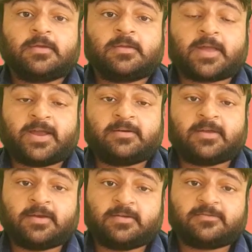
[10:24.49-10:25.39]
Light
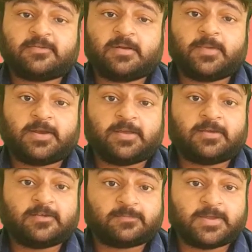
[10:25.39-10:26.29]
industrial
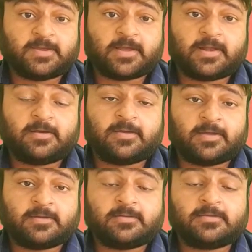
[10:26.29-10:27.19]
meeting is being held
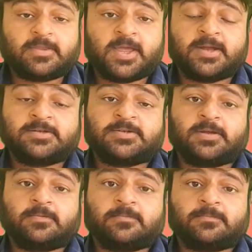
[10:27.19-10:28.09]
in Tianjin.